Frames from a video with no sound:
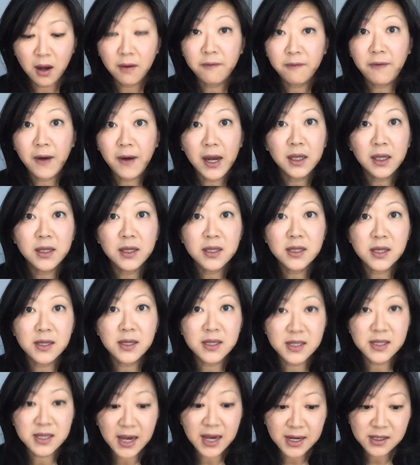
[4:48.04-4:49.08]
Violence and
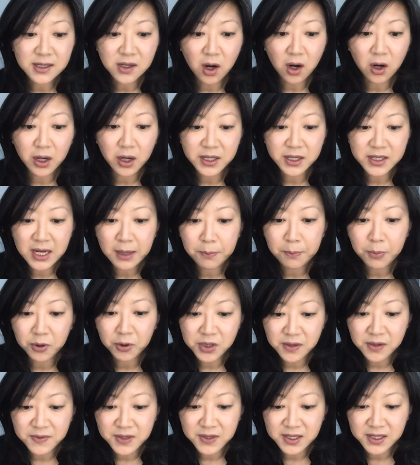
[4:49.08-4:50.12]
sex are
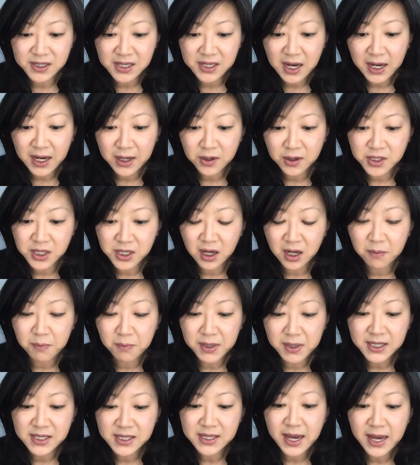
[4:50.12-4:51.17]
examples of desires and can
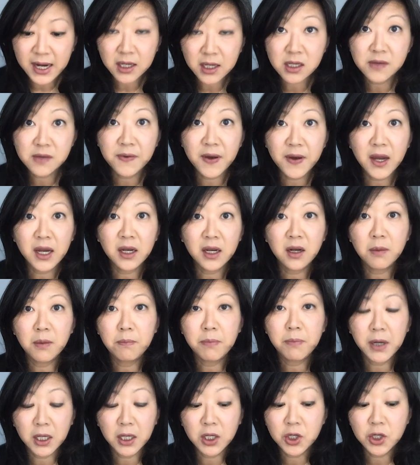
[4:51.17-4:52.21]
be satisfied,
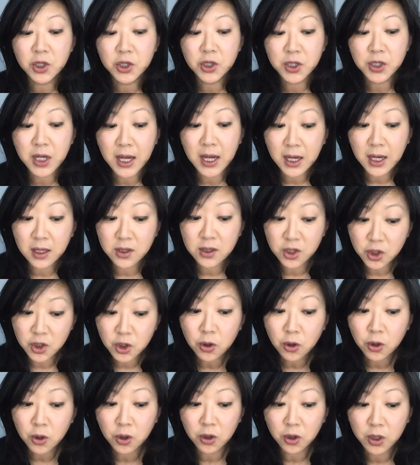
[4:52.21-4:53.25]
punished, and
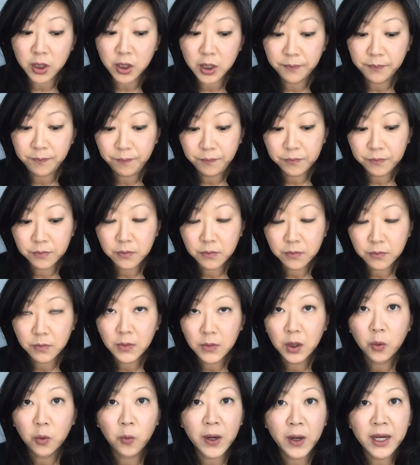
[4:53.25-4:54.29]
deterred.
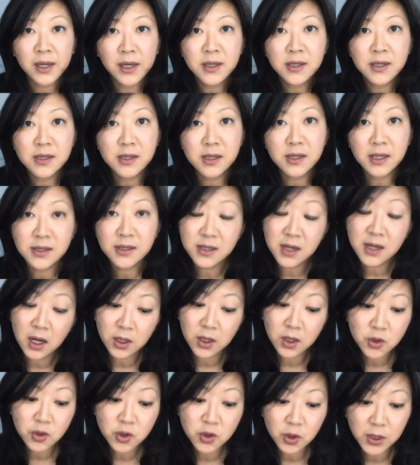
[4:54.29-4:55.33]
Race is
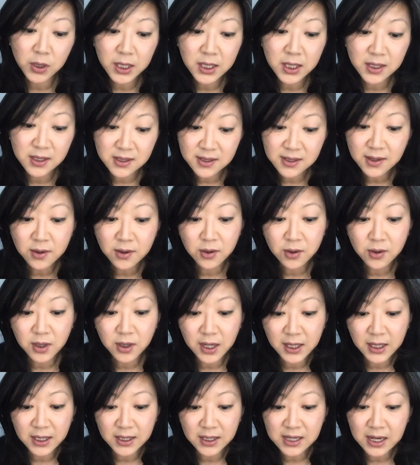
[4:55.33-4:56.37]
not usually considered
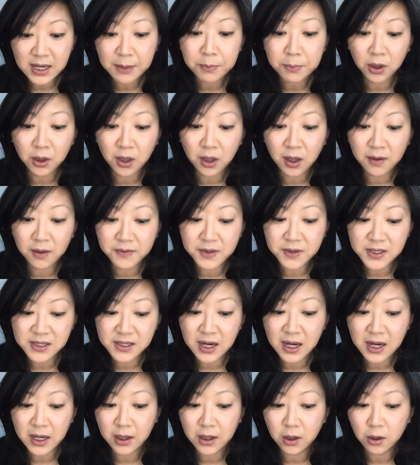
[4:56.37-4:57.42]
an example of
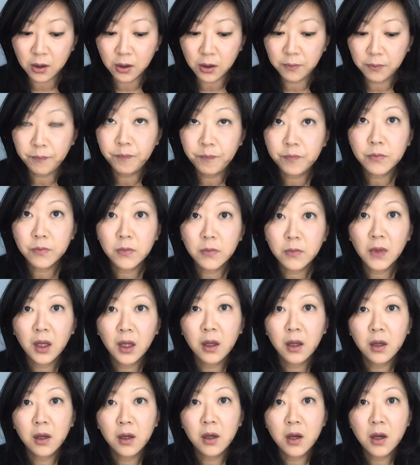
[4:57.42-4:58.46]
desire.
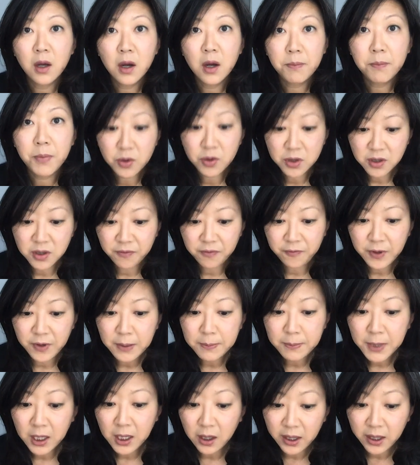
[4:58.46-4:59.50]
Both the
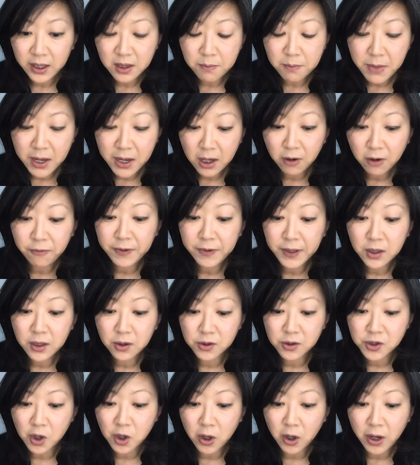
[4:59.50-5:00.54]
female and the male
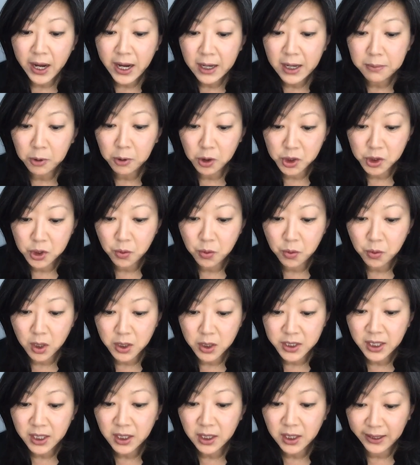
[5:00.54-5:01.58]
figures are able to
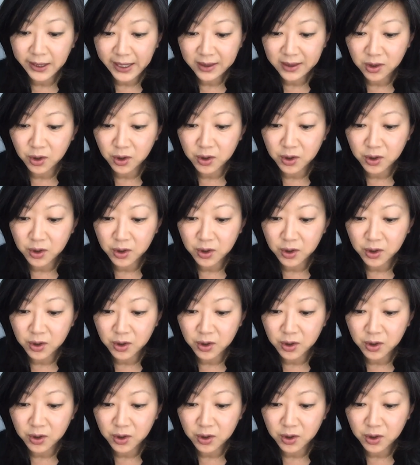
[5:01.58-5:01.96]
articulate their